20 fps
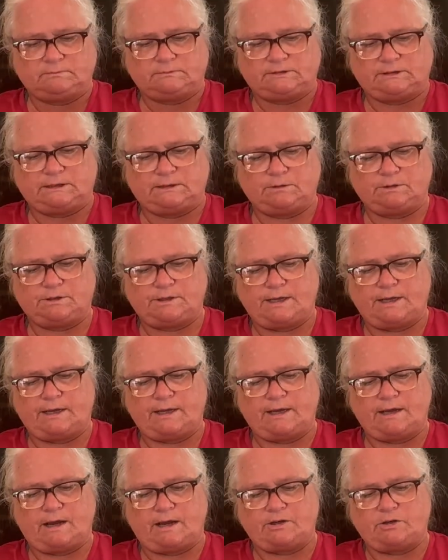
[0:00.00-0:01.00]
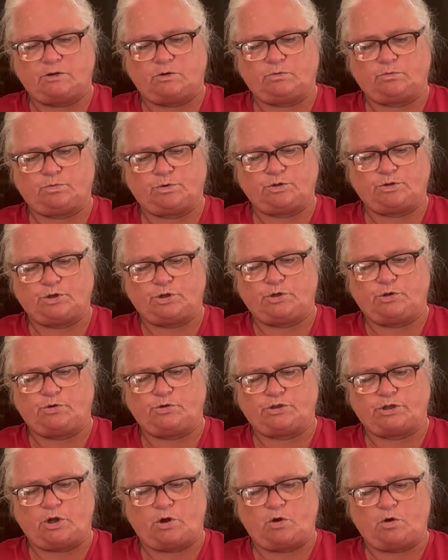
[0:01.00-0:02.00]
I was thinking I don't want to use
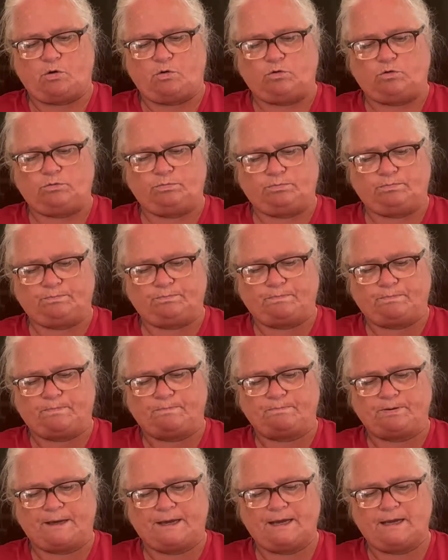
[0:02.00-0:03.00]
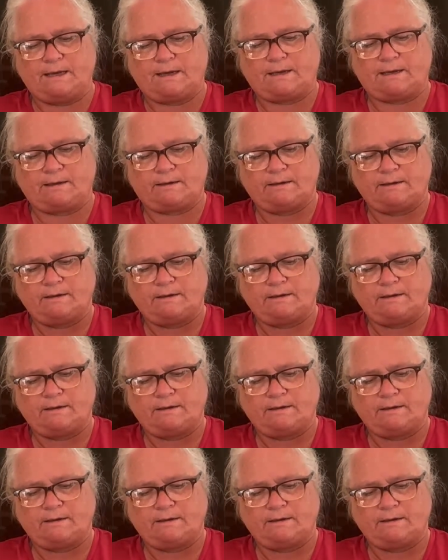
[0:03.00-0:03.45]
the whole pink